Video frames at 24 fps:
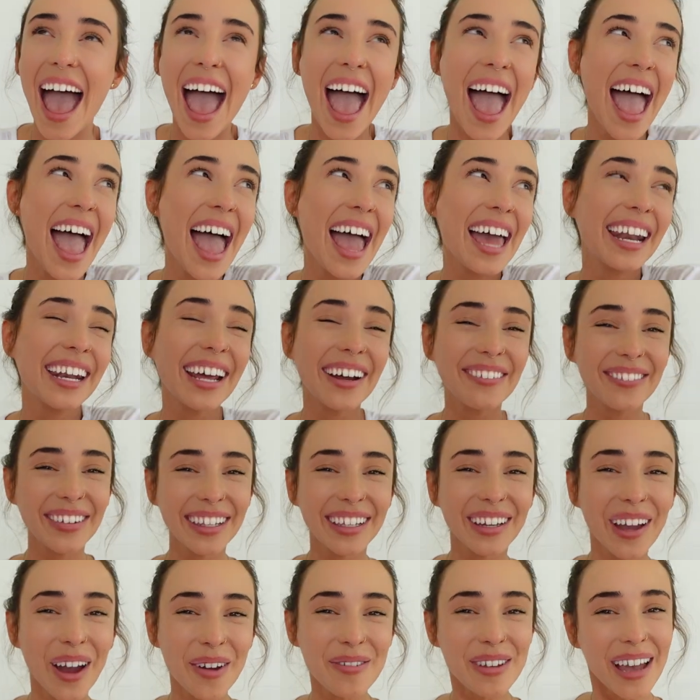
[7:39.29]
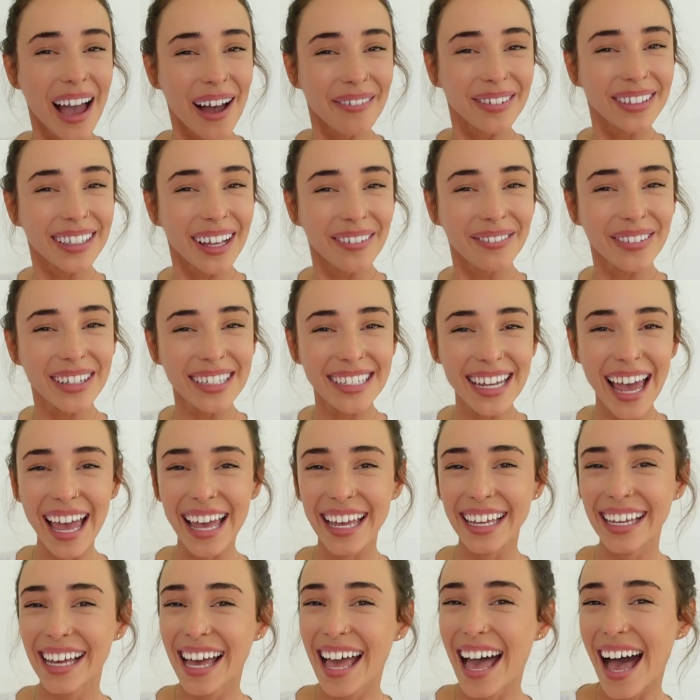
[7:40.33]
And I really hope you have a lovely
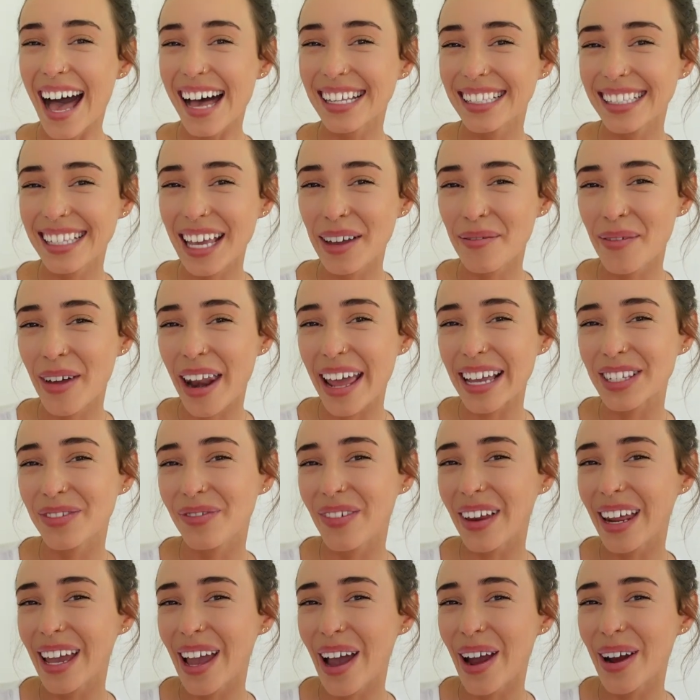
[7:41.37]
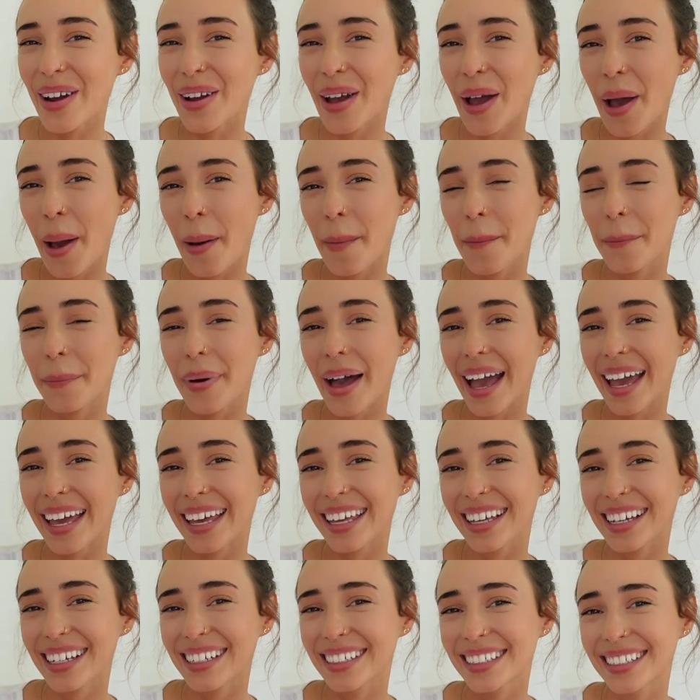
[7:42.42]
day. I'll see you in my next video.
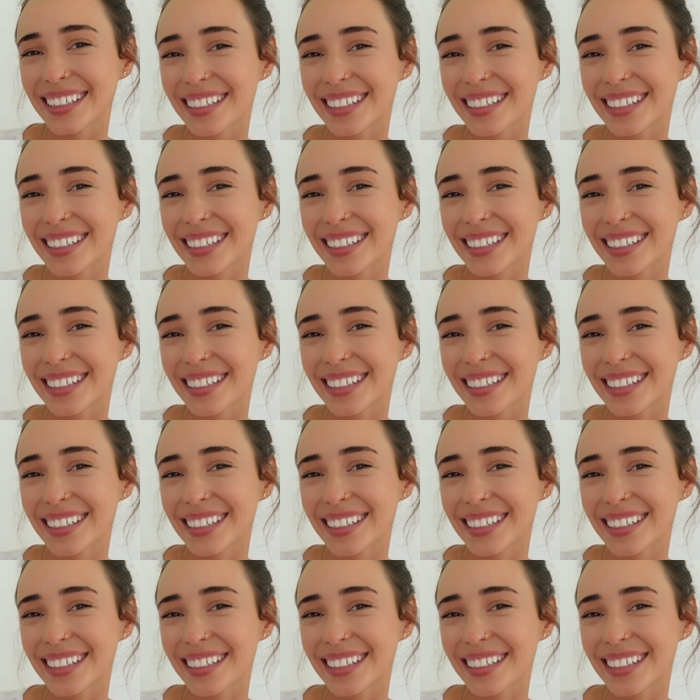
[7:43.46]
Bye.